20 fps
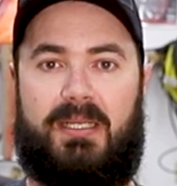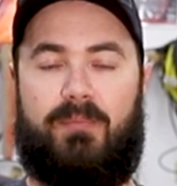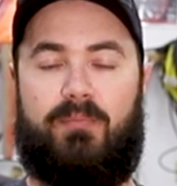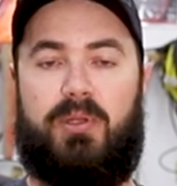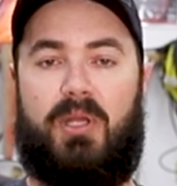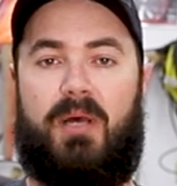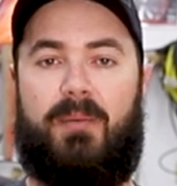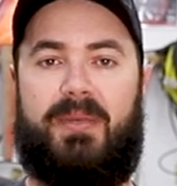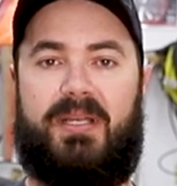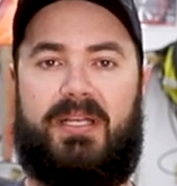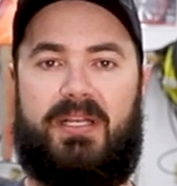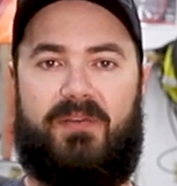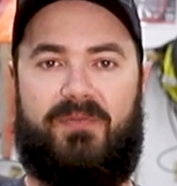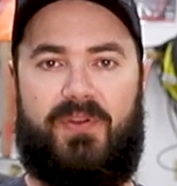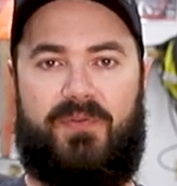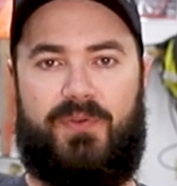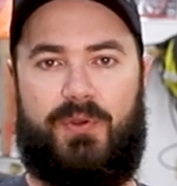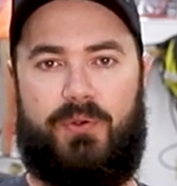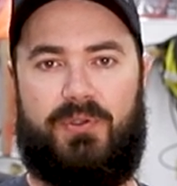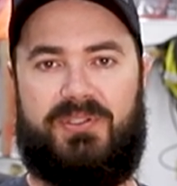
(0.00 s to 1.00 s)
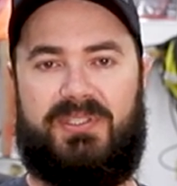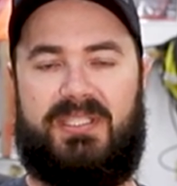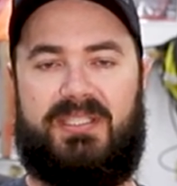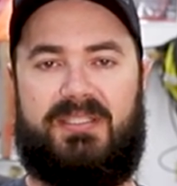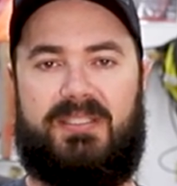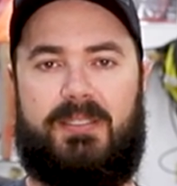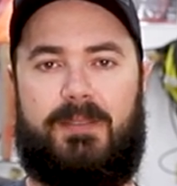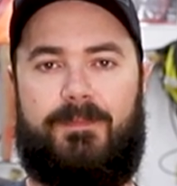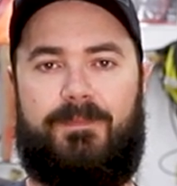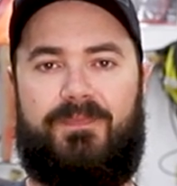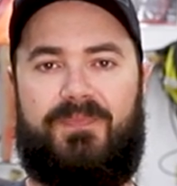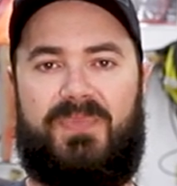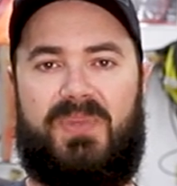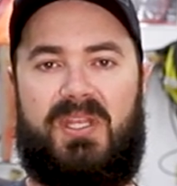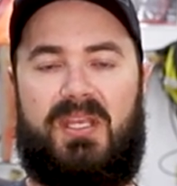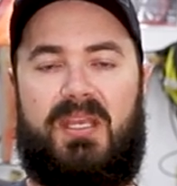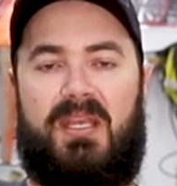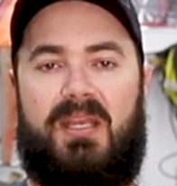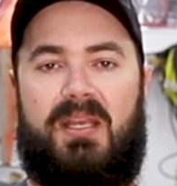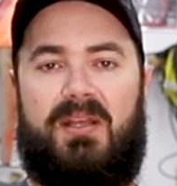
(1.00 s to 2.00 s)
and plumbing of the fuel system.
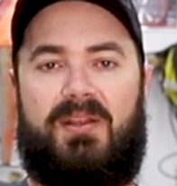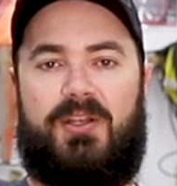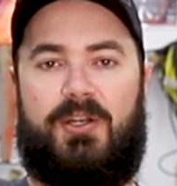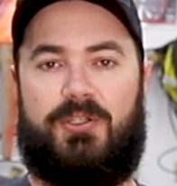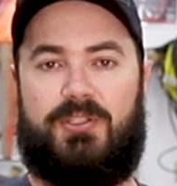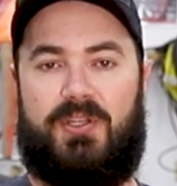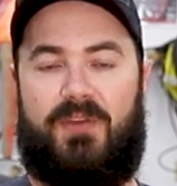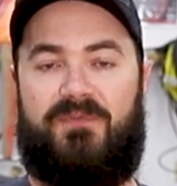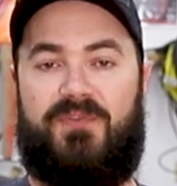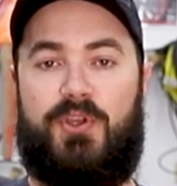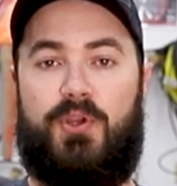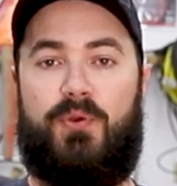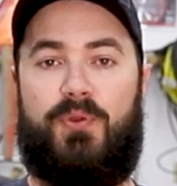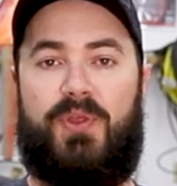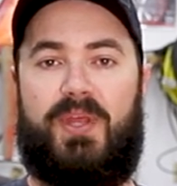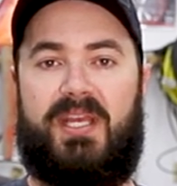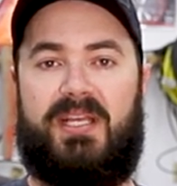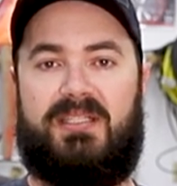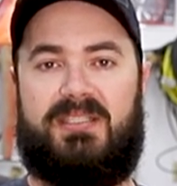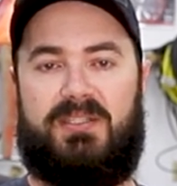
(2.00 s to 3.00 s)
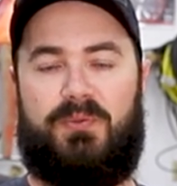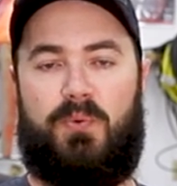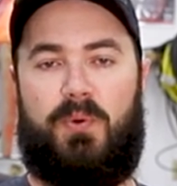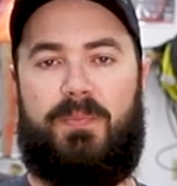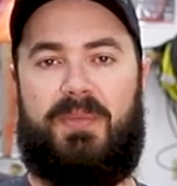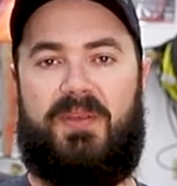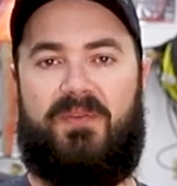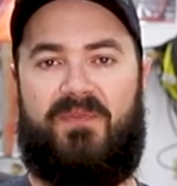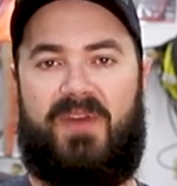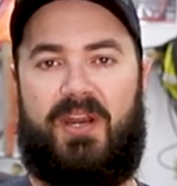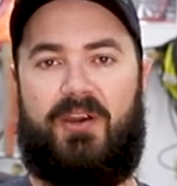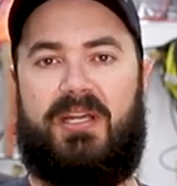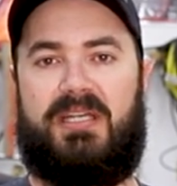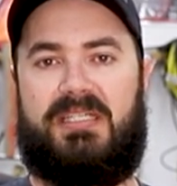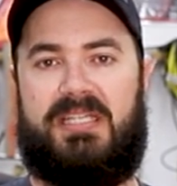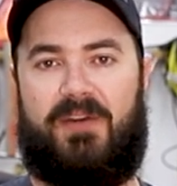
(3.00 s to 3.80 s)
There's a few things that will be very